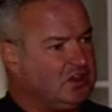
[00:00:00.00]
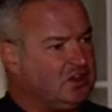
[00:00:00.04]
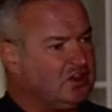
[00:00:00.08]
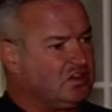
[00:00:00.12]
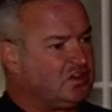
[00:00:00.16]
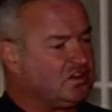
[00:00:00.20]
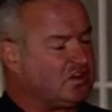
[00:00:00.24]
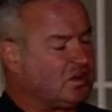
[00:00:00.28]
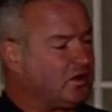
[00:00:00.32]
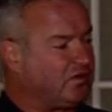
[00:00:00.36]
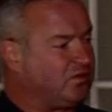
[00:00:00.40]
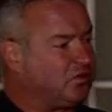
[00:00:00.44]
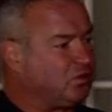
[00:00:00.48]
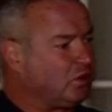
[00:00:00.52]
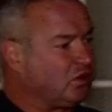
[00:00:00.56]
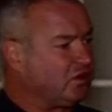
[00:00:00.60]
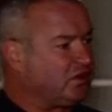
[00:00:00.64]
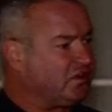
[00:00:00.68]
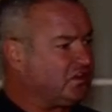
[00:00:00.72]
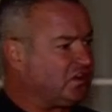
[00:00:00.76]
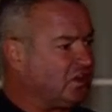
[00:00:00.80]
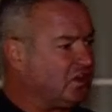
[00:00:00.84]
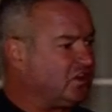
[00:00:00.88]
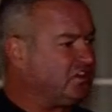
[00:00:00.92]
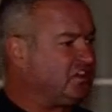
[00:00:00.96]
So if we're
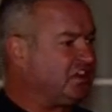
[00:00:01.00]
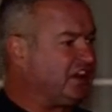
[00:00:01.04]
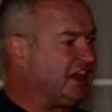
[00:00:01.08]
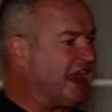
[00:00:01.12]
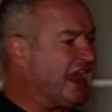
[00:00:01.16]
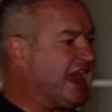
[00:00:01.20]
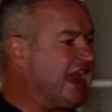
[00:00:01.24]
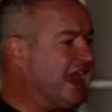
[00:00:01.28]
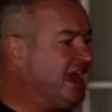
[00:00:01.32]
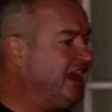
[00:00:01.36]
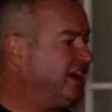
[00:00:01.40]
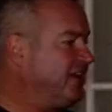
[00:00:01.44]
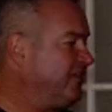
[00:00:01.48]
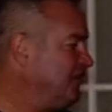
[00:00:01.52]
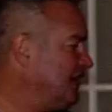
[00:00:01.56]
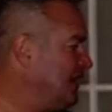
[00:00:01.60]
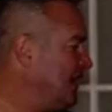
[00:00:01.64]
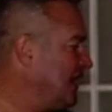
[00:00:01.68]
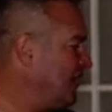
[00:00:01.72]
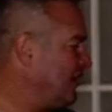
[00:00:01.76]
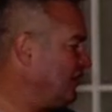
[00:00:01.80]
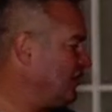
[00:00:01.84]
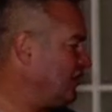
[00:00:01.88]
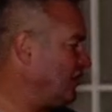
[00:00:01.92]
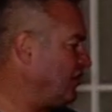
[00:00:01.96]
searching ahead of the
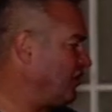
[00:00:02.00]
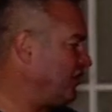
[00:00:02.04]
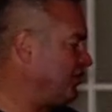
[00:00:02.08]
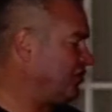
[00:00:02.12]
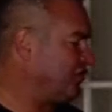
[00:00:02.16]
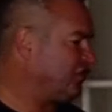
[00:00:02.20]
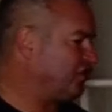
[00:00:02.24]
engine on the